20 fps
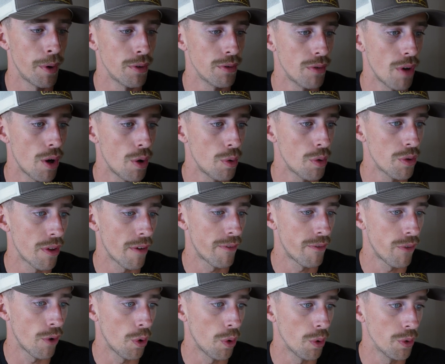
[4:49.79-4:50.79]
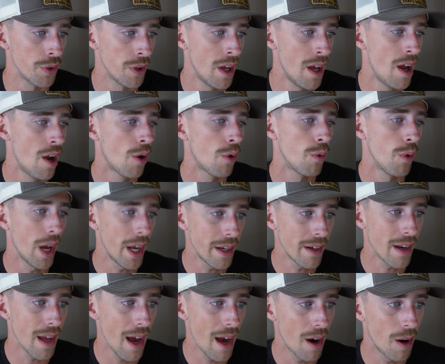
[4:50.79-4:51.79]
below the fold.
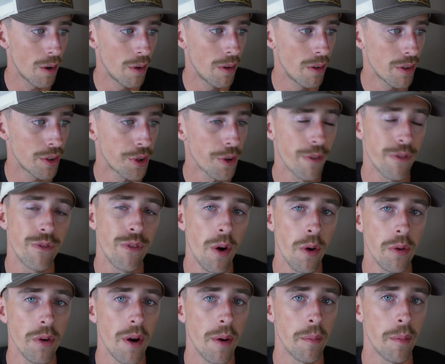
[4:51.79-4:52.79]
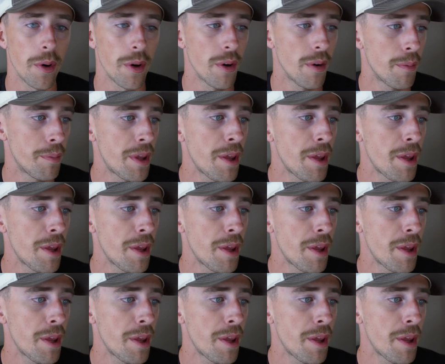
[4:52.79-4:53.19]
Right now, your phone number,